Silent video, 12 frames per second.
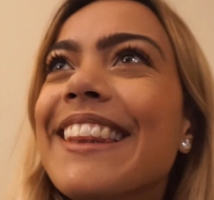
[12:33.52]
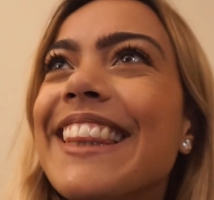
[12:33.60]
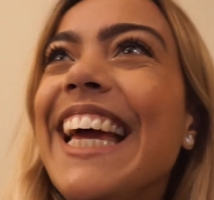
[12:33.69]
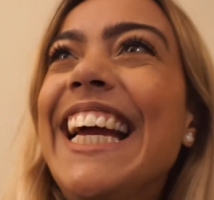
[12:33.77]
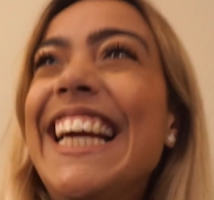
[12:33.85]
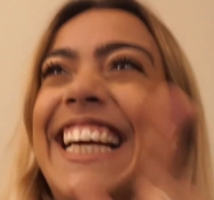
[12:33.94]

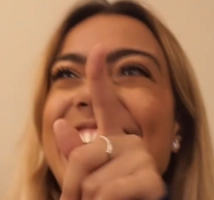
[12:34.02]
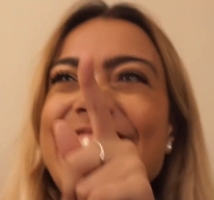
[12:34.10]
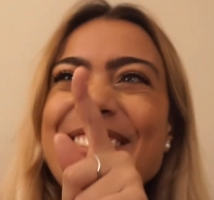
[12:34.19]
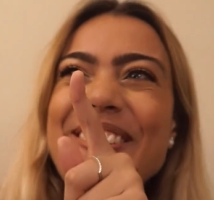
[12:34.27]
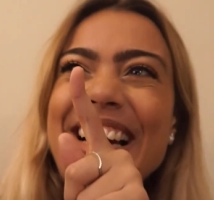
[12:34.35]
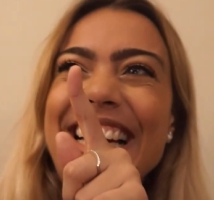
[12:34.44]
he's
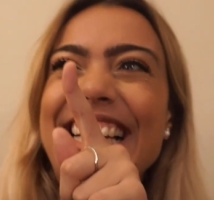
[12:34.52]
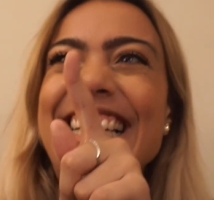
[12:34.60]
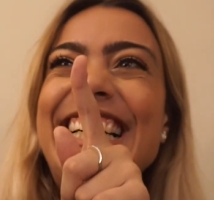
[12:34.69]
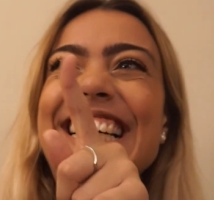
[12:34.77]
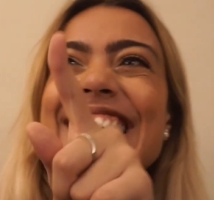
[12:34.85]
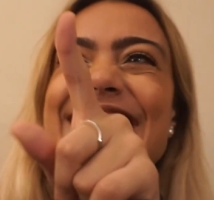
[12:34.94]

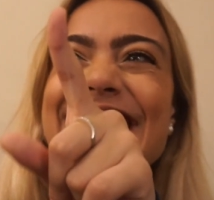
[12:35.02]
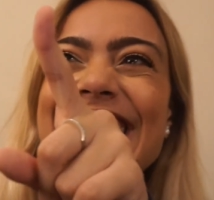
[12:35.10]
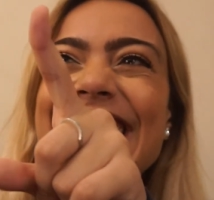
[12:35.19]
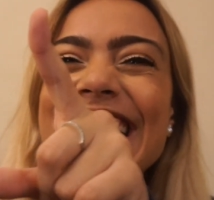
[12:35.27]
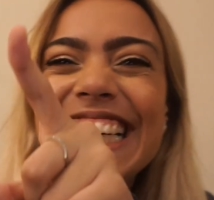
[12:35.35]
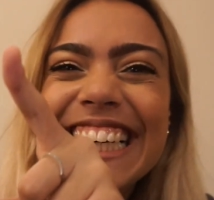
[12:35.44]

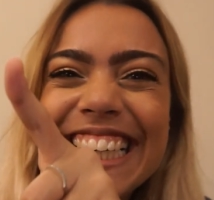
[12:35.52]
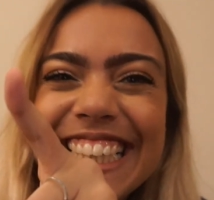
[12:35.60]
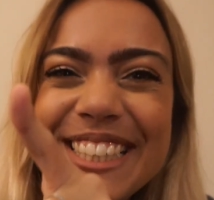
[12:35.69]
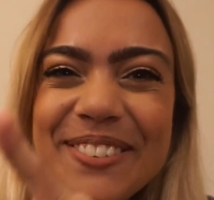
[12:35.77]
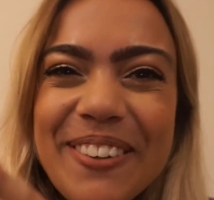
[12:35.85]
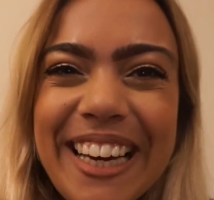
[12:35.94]

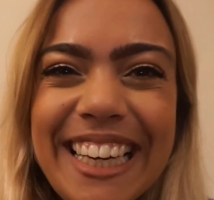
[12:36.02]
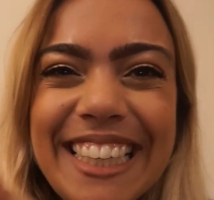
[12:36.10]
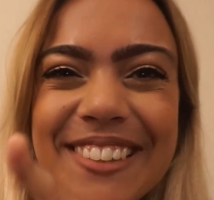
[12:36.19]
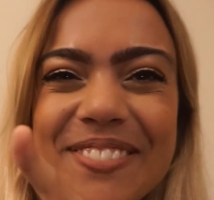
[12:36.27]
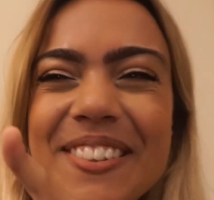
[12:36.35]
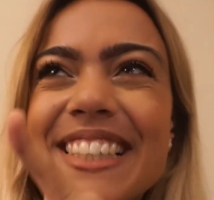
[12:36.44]

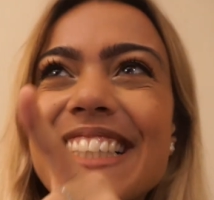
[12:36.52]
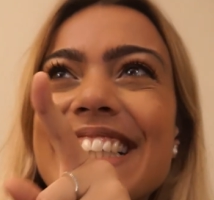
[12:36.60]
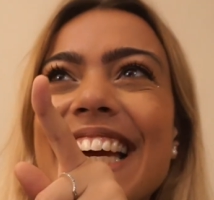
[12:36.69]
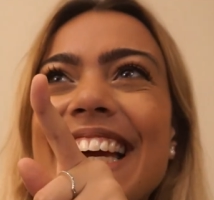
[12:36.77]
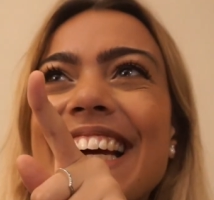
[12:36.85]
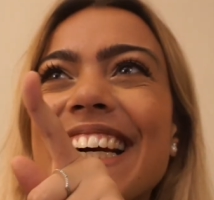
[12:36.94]
waiting for me to
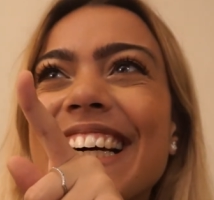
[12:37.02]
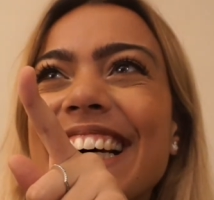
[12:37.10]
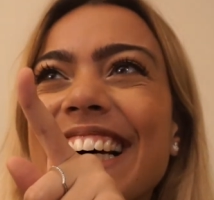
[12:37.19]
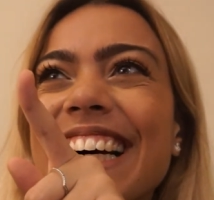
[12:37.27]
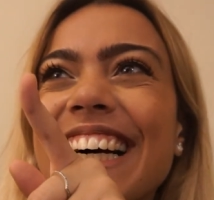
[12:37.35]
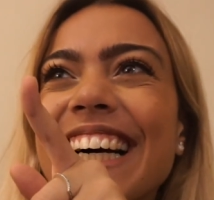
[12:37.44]
say it.
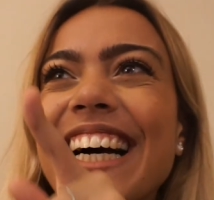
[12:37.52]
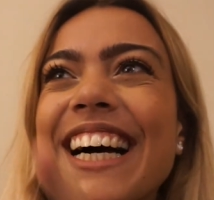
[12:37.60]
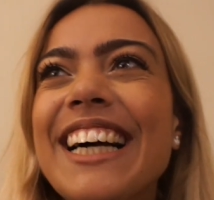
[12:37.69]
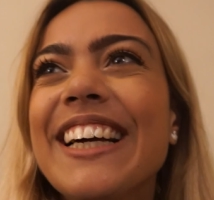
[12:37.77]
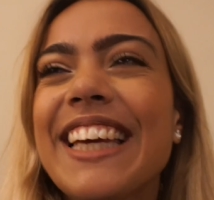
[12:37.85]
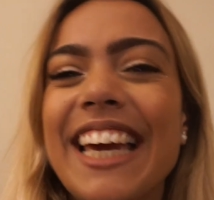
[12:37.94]

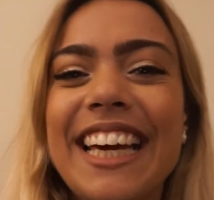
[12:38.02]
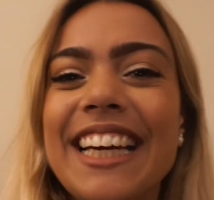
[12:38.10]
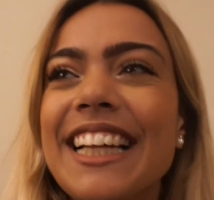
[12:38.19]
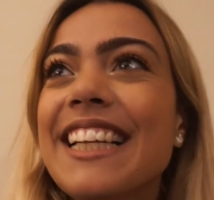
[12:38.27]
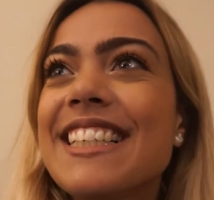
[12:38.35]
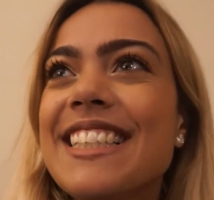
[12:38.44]

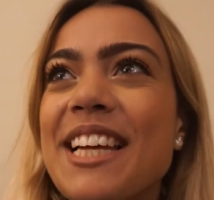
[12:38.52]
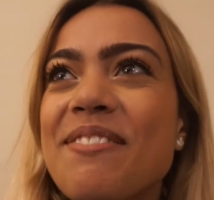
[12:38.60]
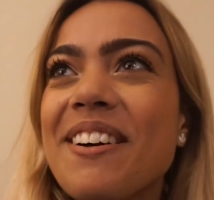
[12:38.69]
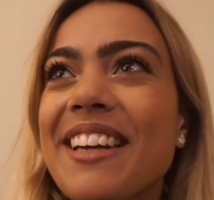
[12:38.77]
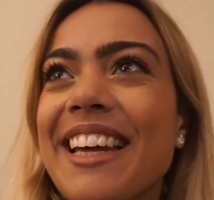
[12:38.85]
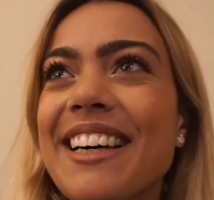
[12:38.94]
Okay, let's see
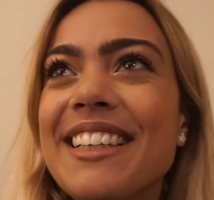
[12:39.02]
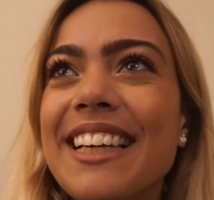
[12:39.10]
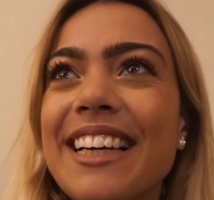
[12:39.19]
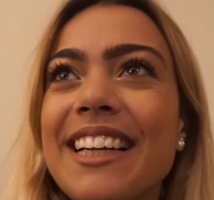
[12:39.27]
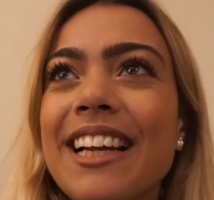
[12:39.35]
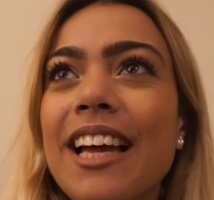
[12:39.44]
if I nailed
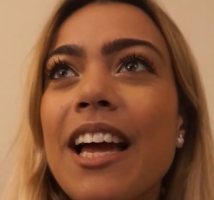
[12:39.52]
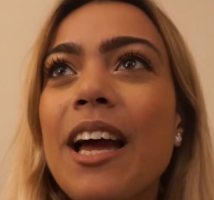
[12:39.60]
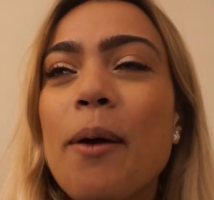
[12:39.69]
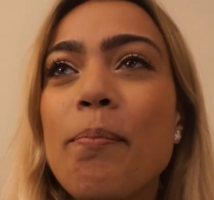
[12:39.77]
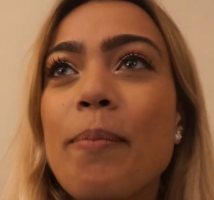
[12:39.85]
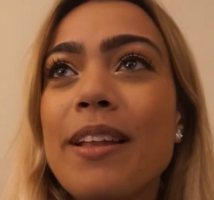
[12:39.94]
it.
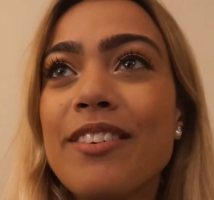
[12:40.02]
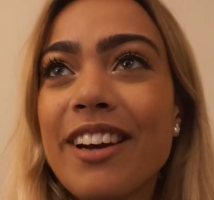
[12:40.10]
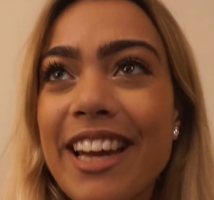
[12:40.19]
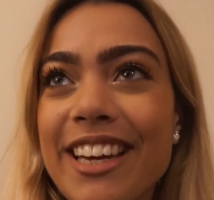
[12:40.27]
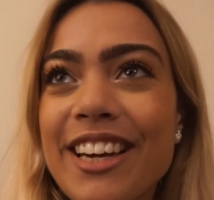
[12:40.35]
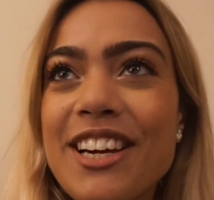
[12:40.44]

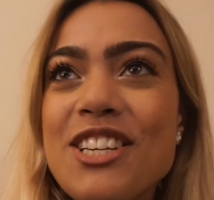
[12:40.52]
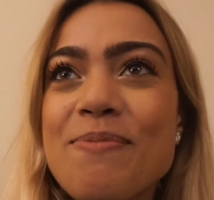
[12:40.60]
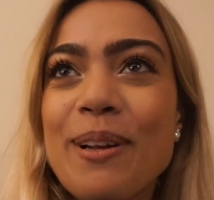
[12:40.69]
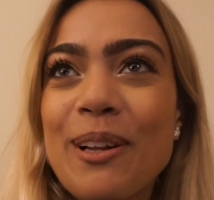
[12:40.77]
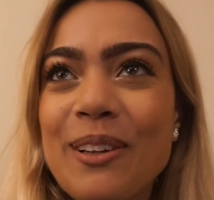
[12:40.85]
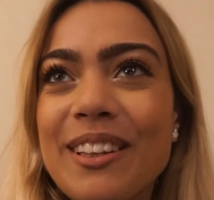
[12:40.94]
Manreka
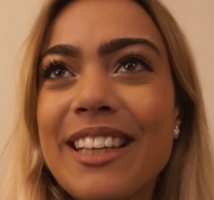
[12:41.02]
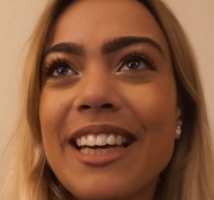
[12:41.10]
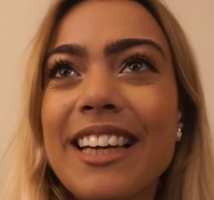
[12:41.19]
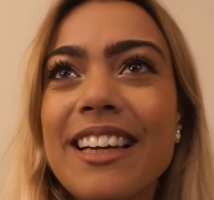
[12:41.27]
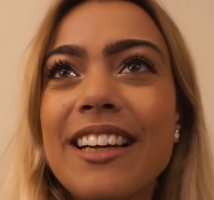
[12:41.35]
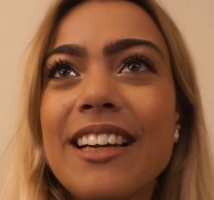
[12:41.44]

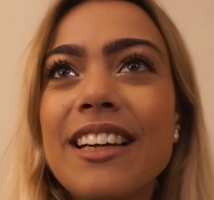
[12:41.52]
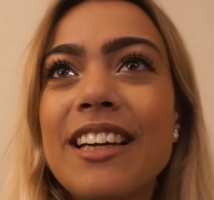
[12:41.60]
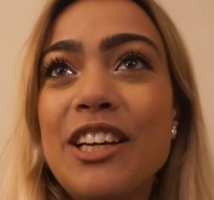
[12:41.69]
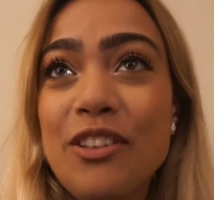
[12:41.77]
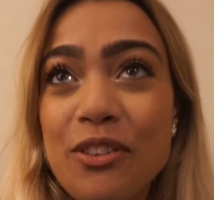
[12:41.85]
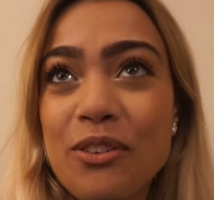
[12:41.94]
ishpalote
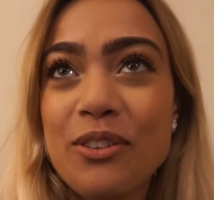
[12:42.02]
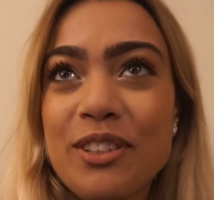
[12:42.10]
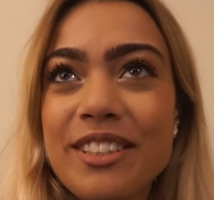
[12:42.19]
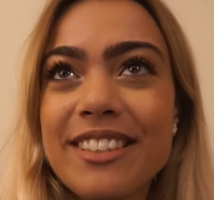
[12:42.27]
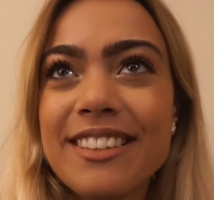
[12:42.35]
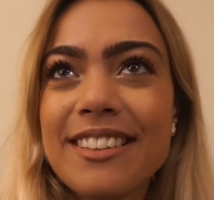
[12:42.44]

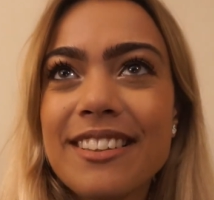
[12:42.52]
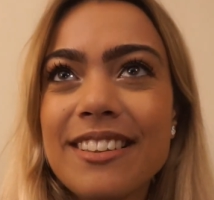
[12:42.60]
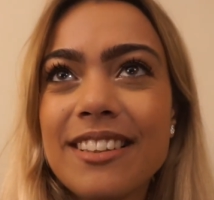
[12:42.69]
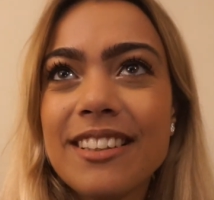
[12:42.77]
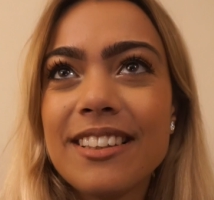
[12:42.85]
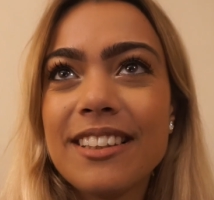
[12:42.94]
indus.
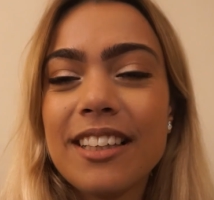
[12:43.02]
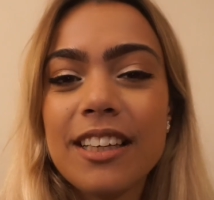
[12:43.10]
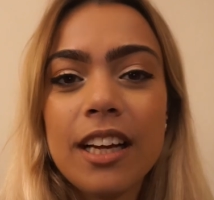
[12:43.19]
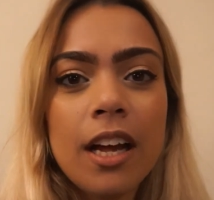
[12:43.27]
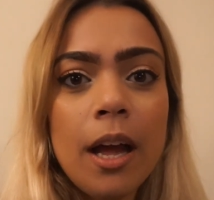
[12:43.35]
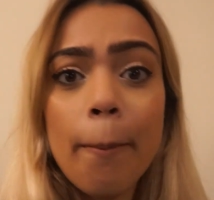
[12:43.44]

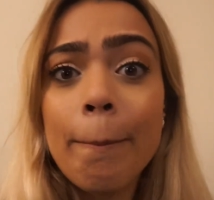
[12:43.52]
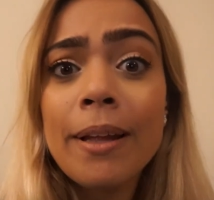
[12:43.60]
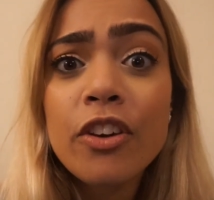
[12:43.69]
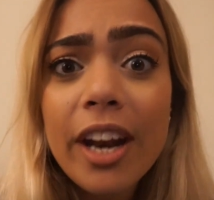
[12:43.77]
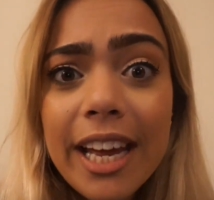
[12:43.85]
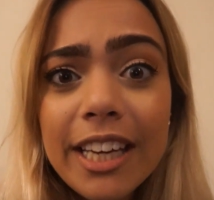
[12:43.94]

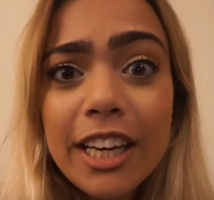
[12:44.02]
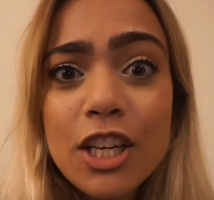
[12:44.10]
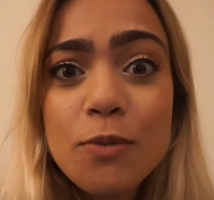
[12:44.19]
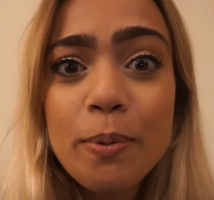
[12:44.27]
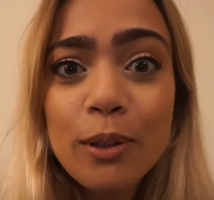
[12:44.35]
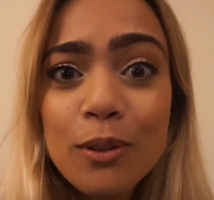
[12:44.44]
Manreke
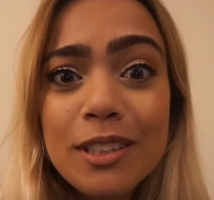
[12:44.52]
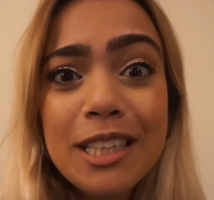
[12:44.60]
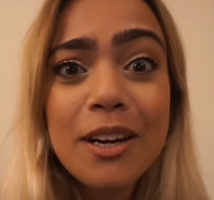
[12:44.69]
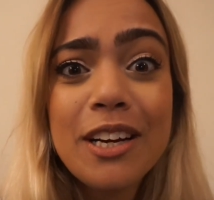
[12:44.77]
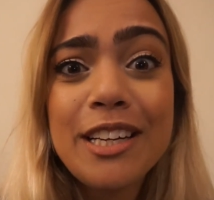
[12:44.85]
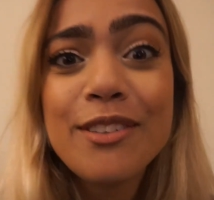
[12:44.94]

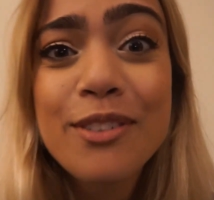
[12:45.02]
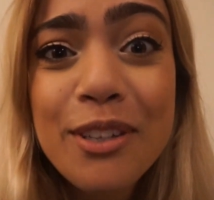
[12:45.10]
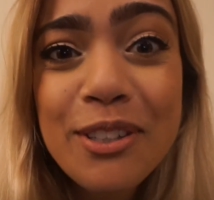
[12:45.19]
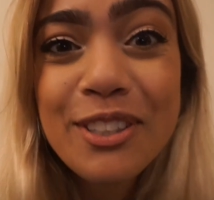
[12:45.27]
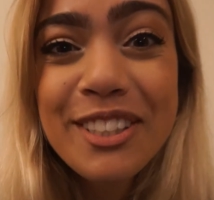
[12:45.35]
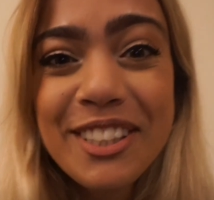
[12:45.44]
ishpaluti
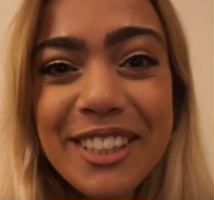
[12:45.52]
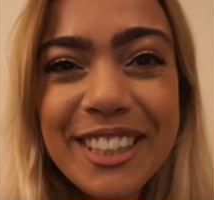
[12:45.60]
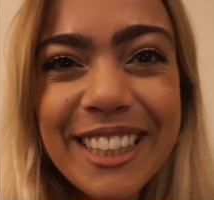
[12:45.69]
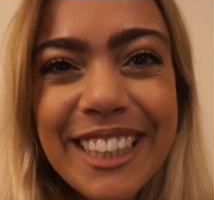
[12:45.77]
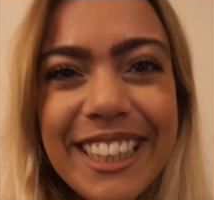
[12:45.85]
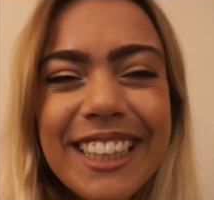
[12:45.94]
indus.
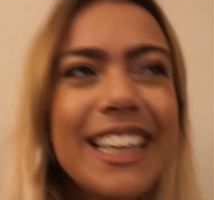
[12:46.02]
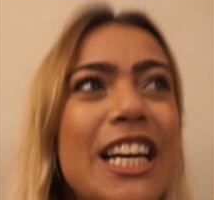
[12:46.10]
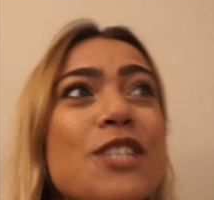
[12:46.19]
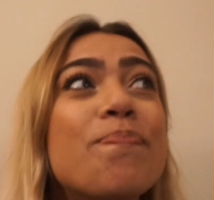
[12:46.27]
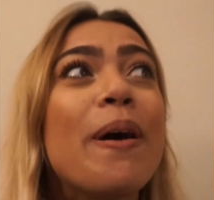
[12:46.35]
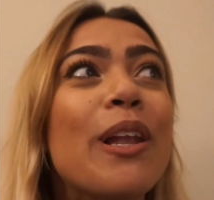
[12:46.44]

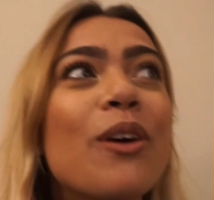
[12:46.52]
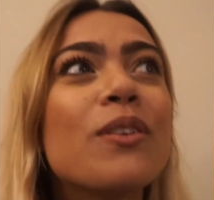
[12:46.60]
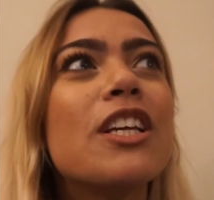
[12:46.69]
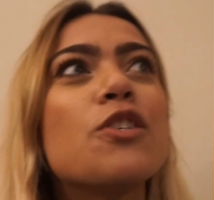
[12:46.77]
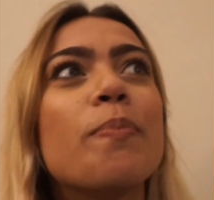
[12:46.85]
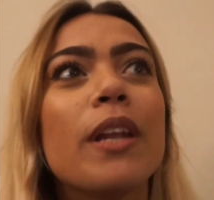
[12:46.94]

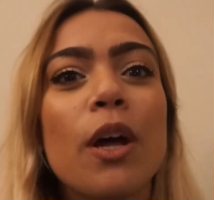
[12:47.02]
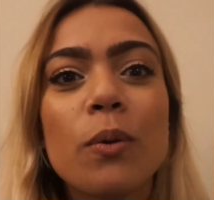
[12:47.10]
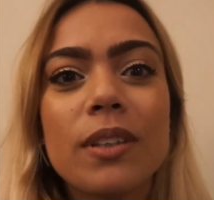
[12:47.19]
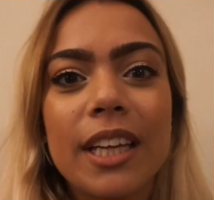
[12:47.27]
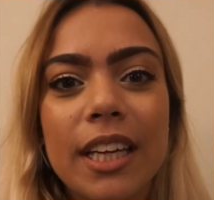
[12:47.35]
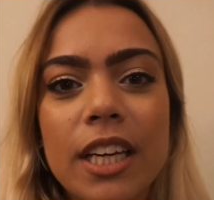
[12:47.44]

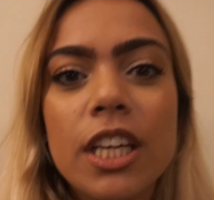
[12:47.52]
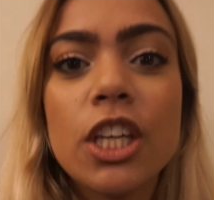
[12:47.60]
Ishpalote.